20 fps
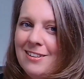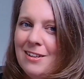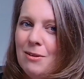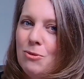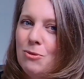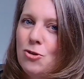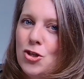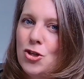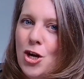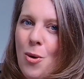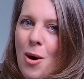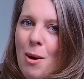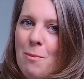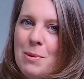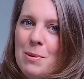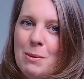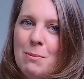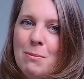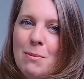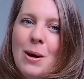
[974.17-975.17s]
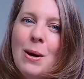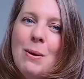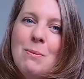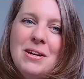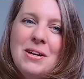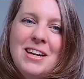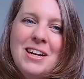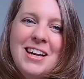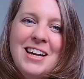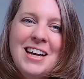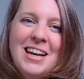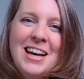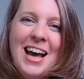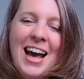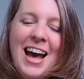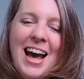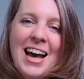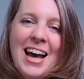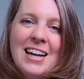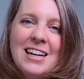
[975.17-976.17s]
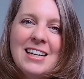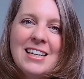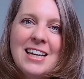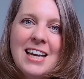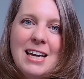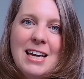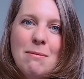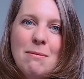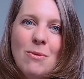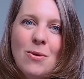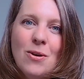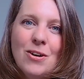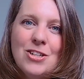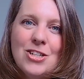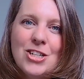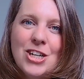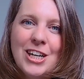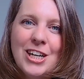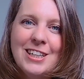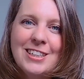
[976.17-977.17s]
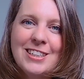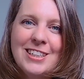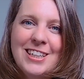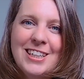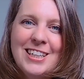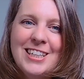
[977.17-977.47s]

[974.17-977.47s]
that will show up in a moment, and keep watching.